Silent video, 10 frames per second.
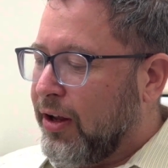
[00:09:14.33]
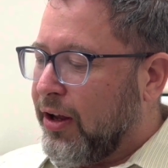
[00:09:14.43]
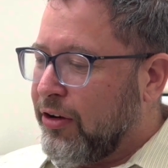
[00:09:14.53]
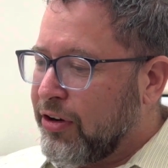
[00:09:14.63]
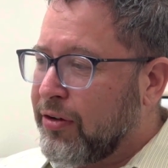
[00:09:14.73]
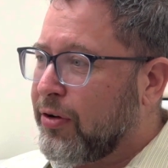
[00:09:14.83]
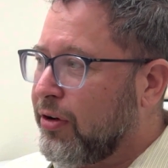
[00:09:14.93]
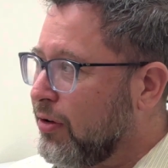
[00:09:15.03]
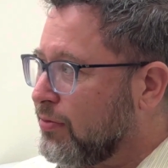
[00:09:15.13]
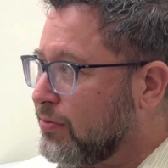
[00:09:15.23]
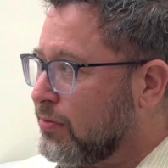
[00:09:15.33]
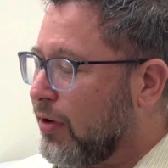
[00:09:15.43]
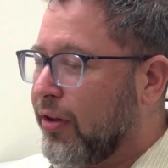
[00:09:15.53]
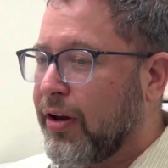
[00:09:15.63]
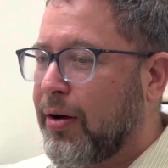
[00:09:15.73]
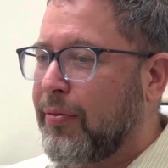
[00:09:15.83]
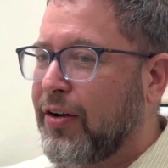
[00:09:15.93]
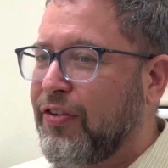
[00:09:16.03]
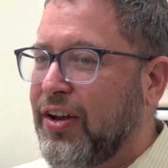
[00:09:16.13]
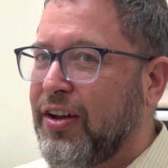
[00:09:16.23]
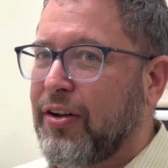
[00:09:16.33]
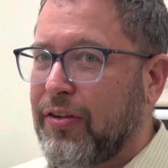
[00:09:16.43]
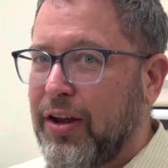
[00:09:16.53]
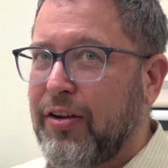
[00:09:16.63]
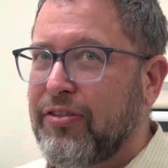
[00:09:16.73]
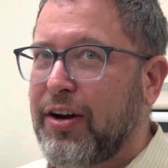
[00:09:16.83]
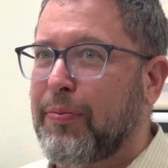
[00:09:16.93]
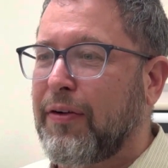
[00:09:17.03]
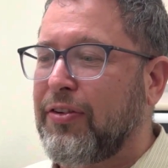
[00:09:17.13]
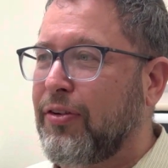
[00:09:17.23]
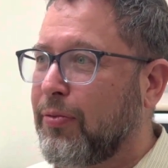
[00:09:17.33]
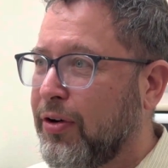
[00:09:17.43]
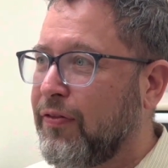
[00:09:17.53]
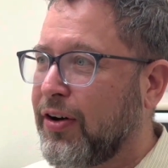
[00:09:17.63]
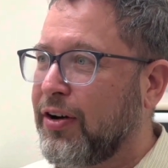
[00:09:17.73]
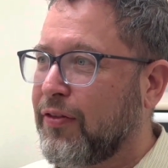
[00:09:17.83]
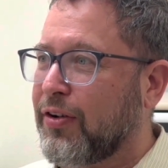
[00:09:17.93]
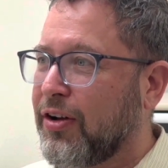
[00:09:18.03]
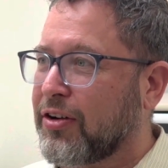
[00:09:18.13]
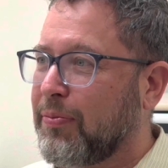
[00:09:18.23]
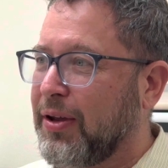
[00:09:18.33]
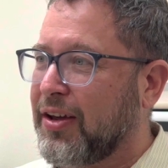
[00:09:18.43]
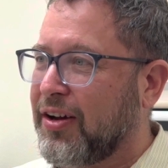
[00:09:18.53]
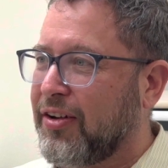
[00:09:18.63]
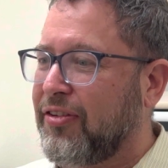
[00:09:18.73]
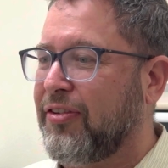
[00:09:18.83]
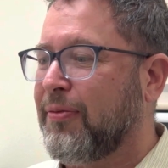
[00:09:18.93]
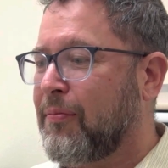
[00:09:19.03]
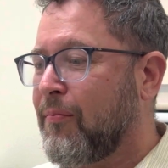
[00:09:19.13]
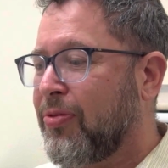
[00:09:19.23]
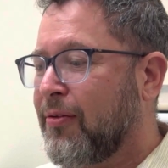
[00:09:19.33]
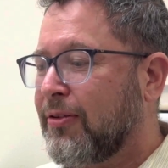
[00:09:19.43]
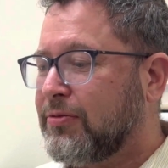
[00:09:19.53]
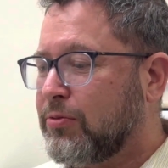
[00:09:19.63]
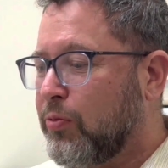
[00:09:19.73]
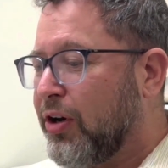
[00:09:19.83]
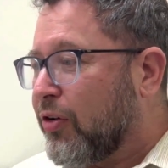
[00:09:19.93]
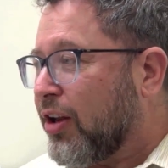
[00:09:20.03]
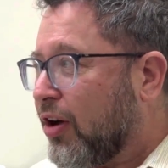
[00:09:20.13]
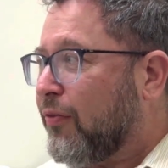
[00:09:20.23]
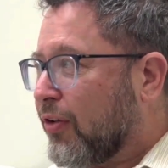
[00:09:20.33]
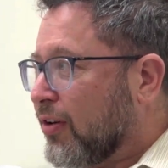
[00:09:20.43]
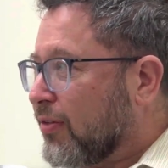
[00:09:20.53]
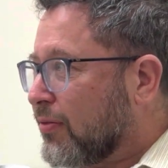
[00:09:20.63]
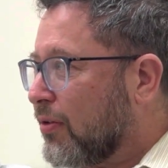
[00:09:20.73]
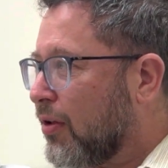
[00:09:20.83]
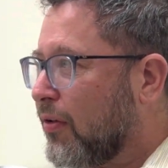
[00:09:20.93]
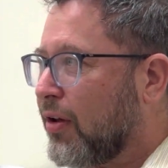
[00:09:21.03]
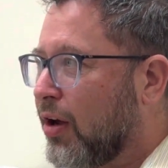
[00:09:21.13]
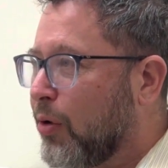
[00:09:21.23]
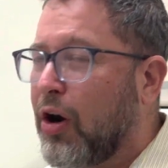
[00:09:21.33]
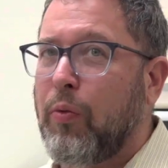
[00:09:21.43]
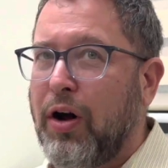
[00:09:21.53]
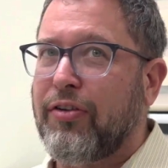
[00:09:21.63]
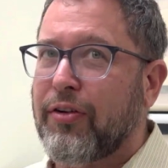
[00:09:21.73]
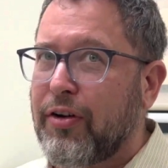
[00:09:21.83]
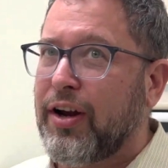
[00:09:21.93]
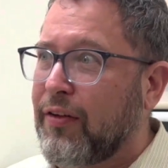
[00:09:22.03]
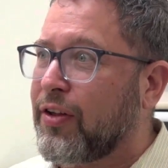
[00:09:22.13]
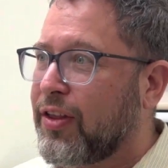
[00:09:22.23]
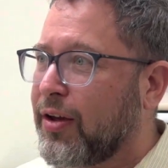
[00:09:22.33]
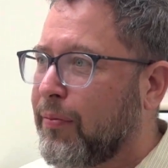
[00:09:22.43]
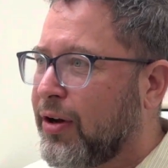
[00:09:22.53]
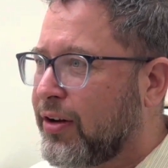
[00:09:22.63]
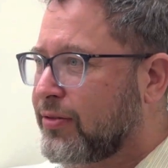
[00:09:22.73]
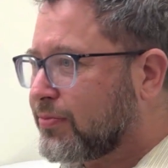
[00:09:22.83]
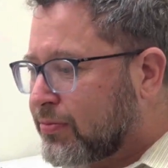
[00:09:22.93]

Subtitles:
In general, Navi, the study of prophets, is really very overlooked because we don't get time for it. We all want to learn everything, but